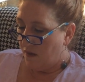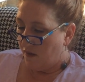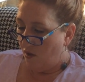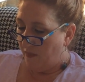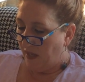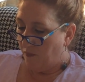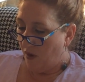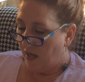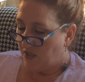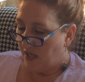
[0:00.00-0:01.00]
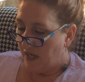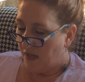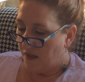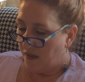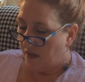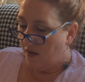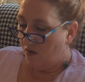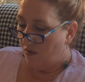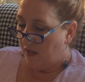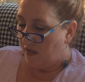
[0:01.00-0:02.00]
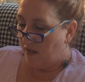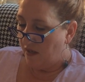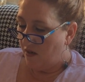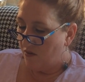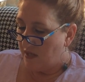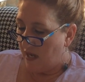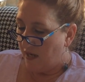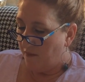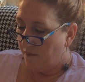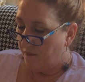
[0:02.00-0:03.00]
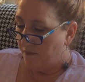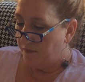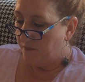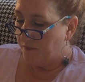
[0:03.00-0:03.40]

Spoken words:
So many projects and no time.